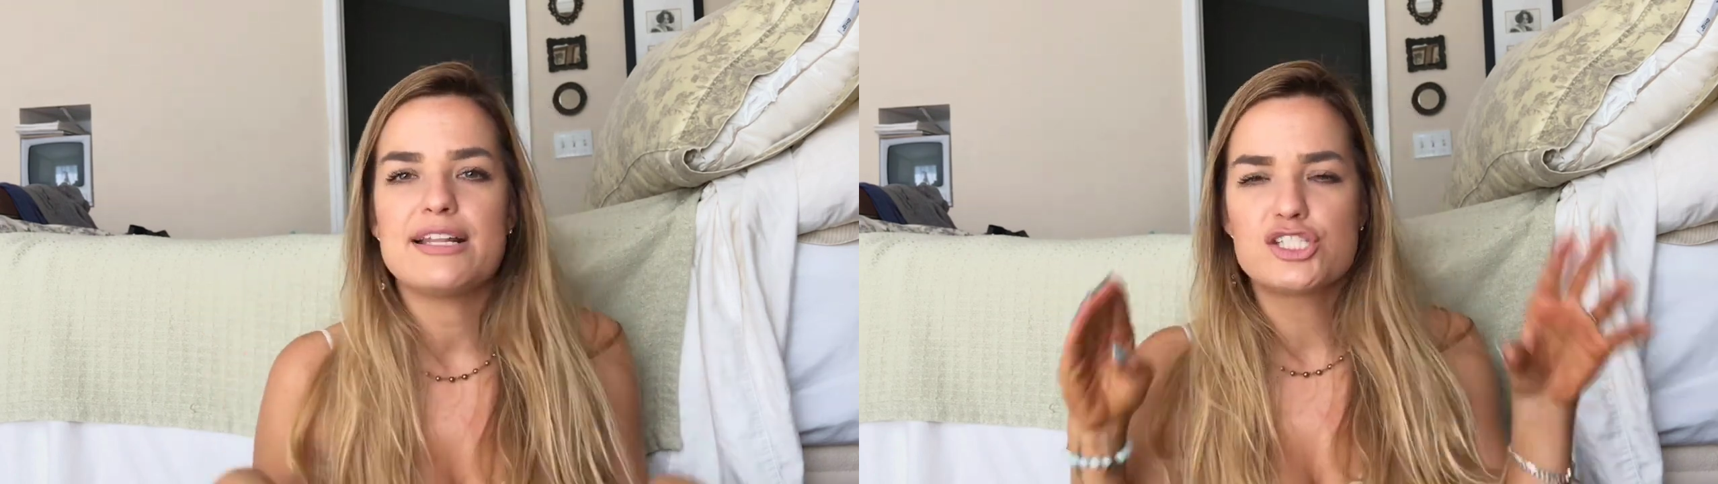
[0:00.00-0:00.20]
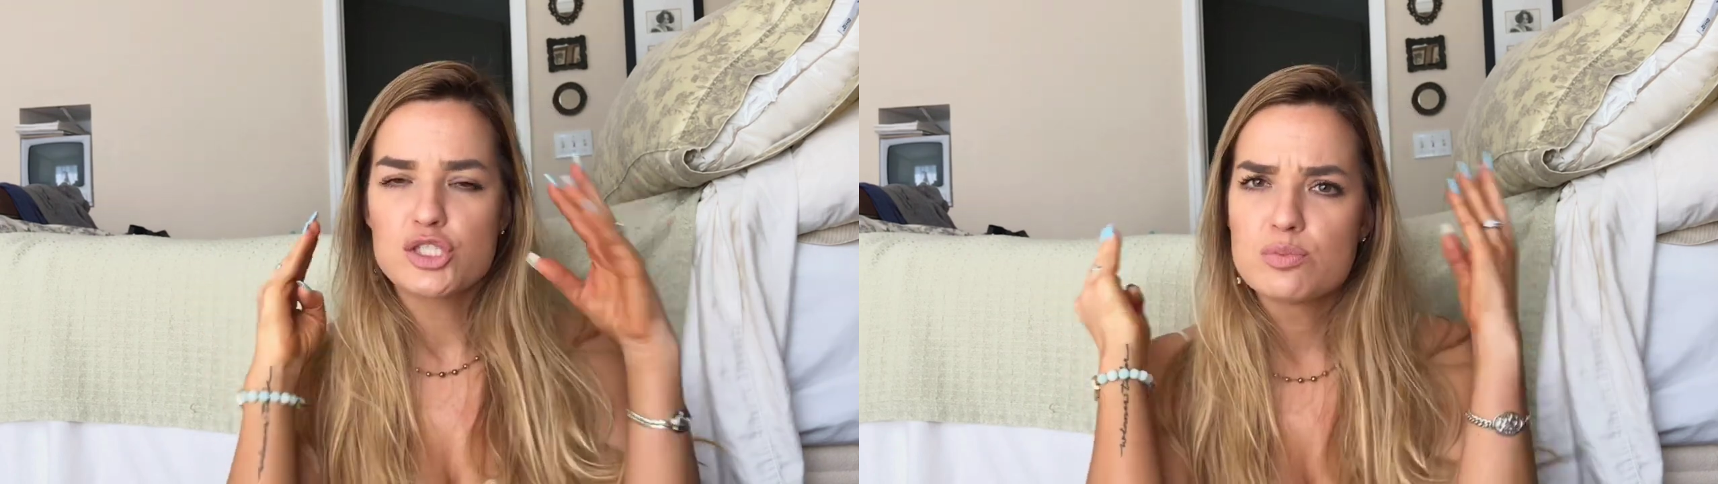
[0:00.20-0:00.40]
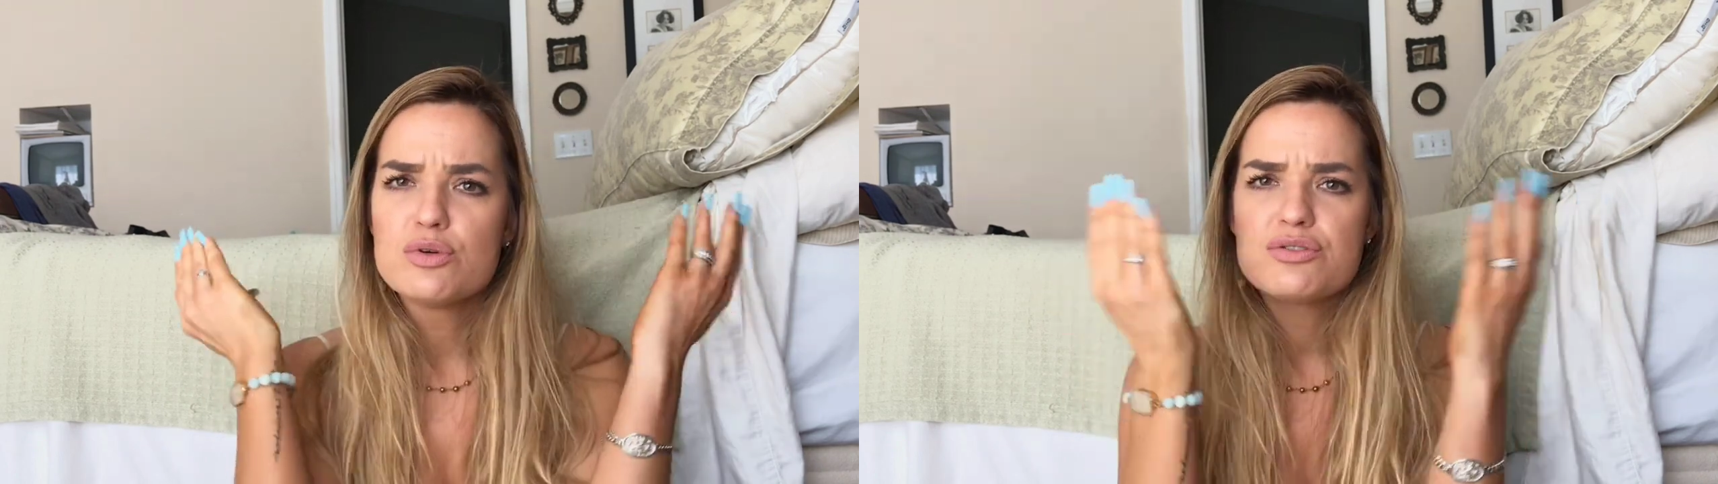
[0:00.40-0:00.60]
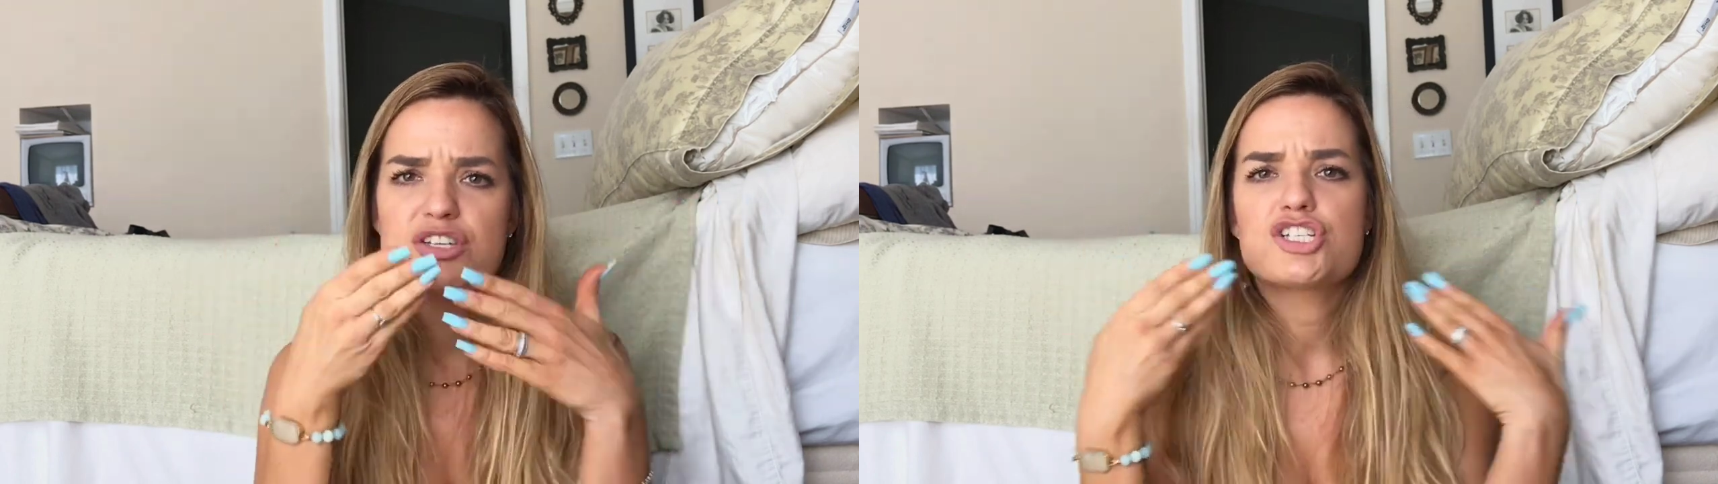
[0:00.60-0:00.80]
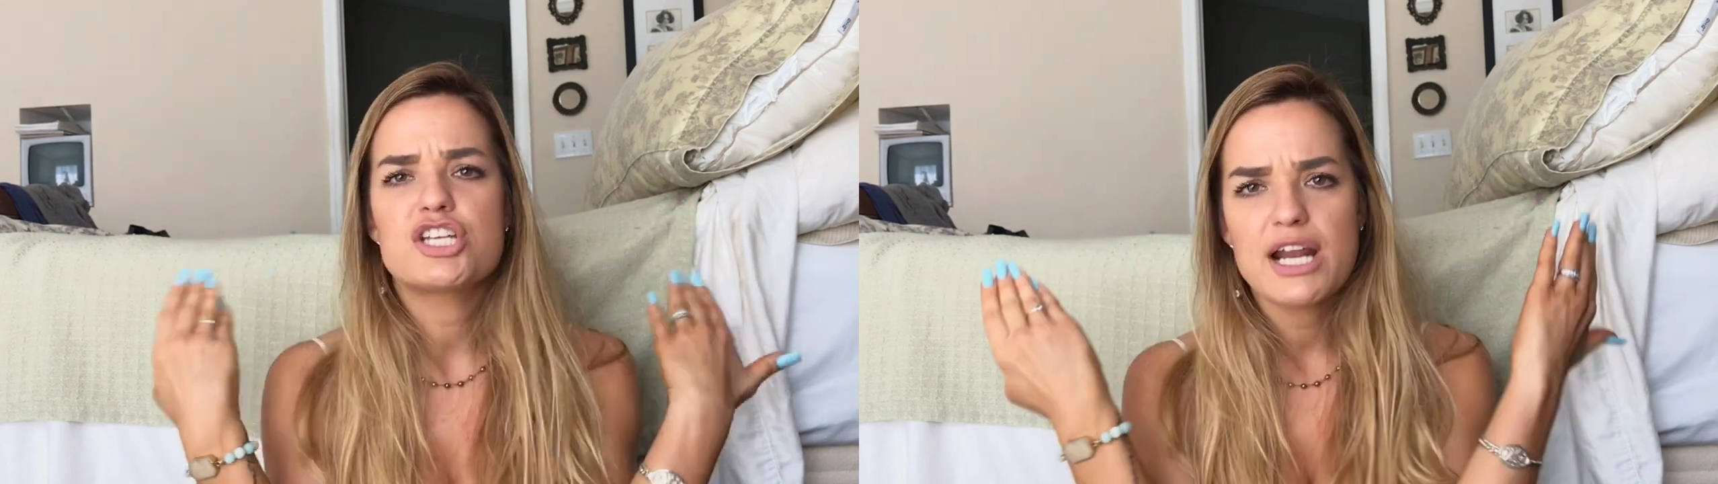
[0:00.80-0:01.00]
and smooth
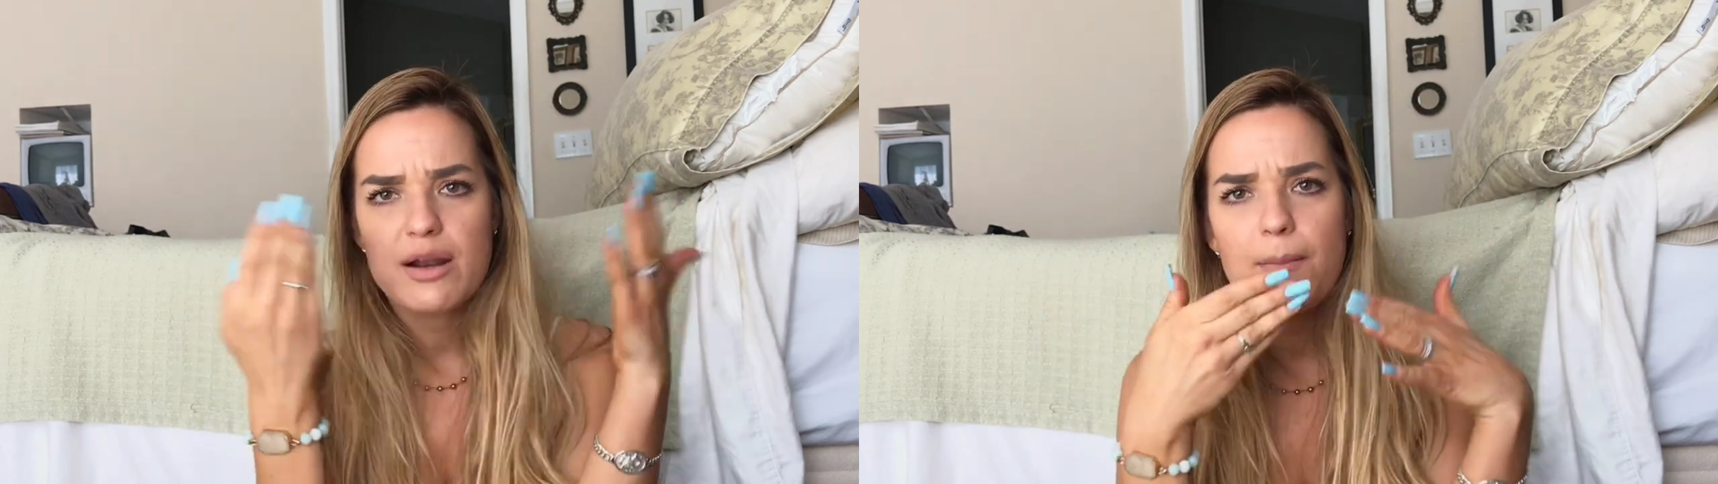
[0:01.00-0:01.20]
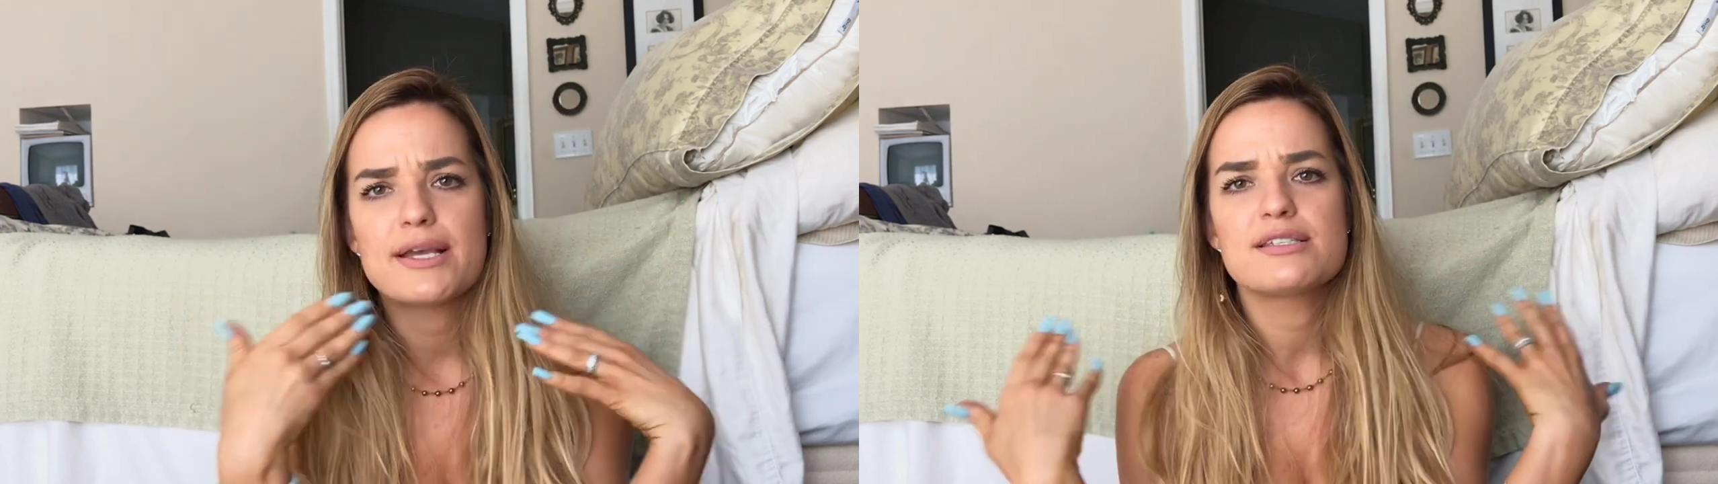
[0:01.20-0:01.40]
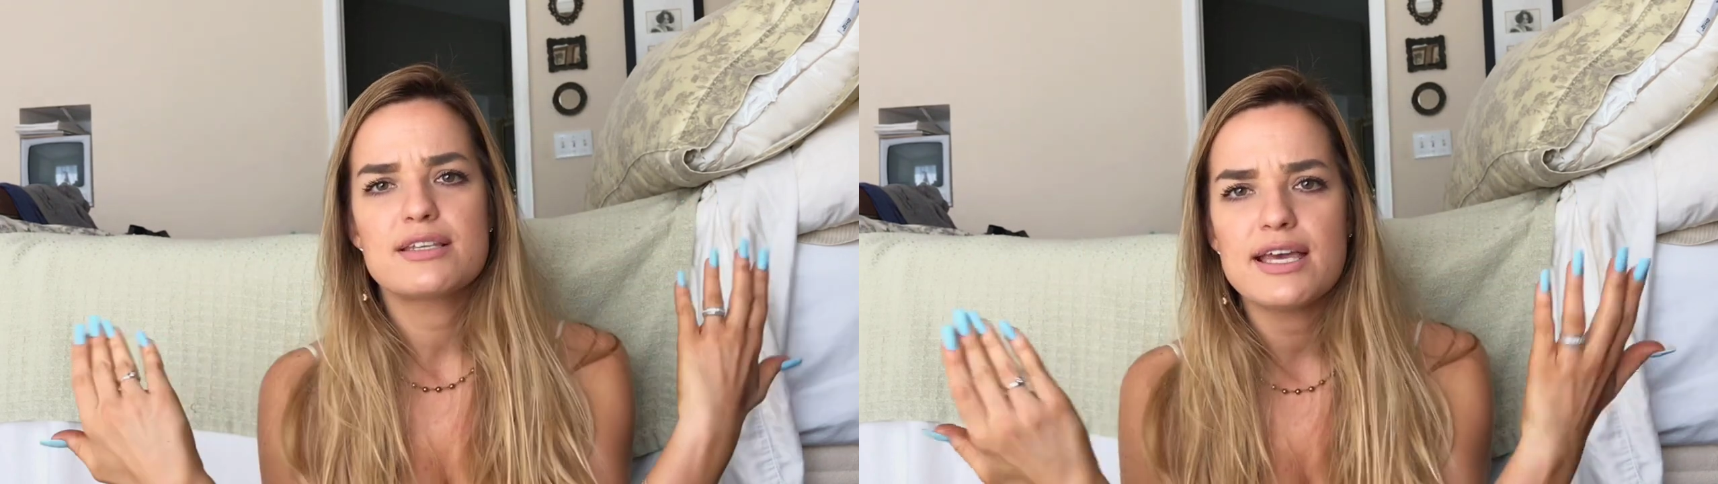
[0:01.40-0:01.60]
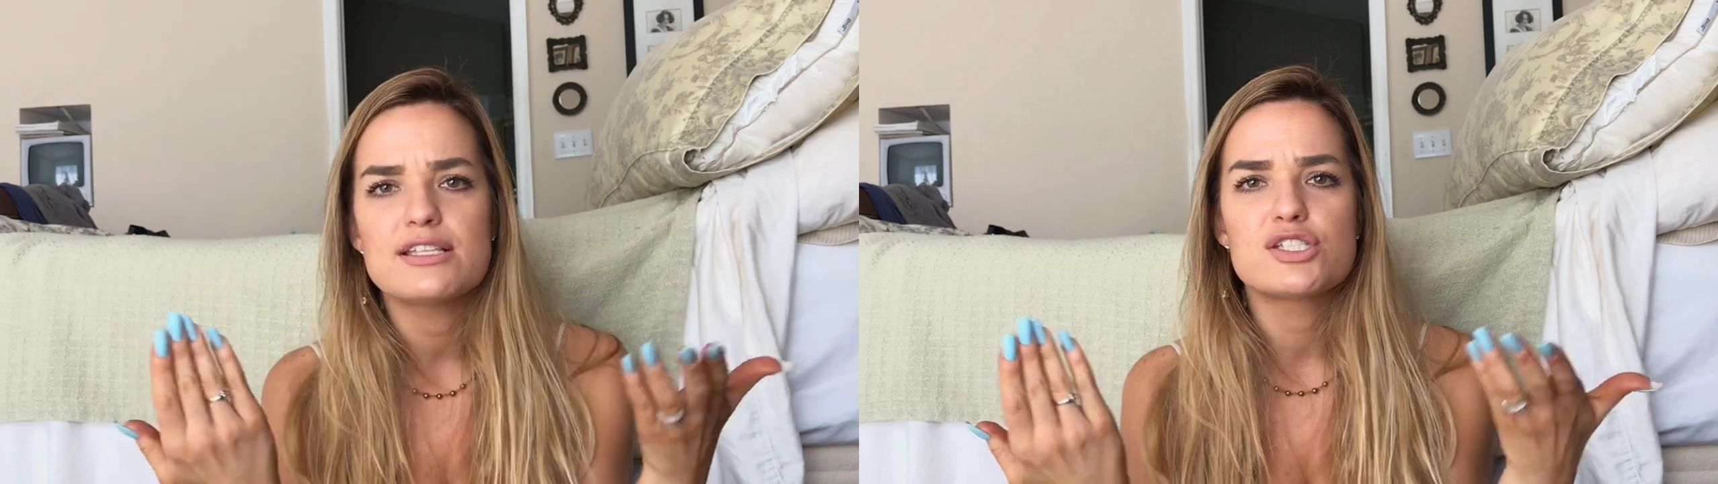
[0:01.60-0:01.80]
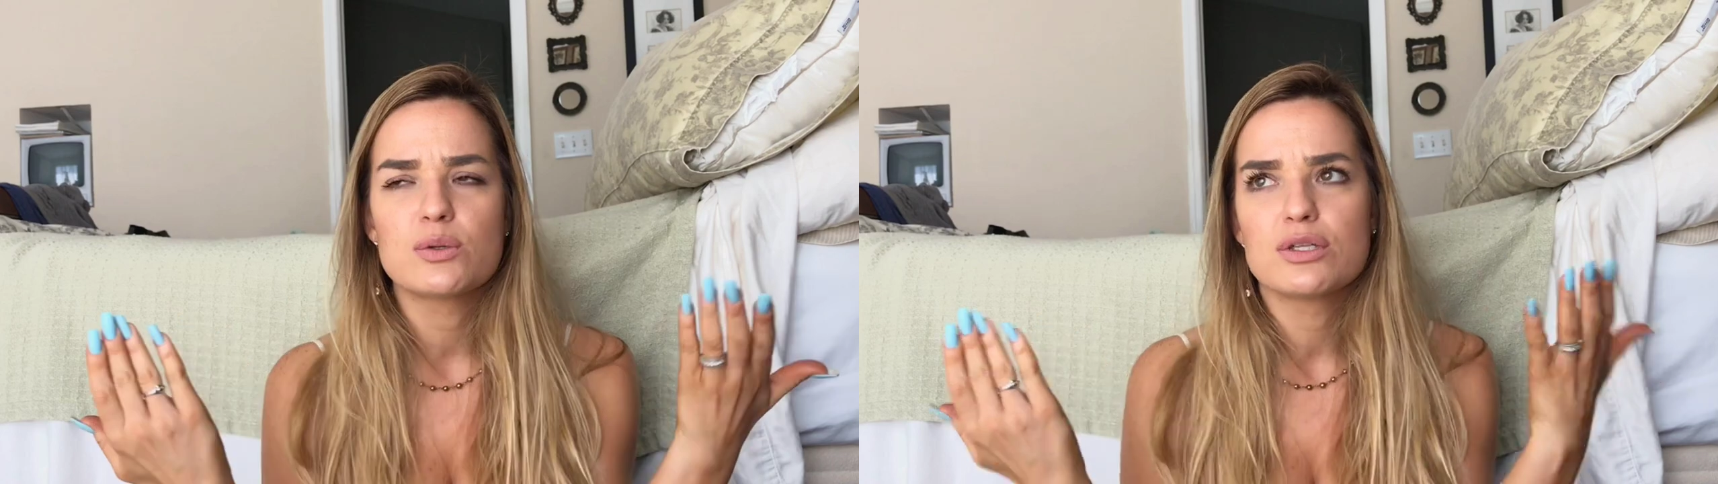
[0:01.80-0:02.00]
the shit out of my skin so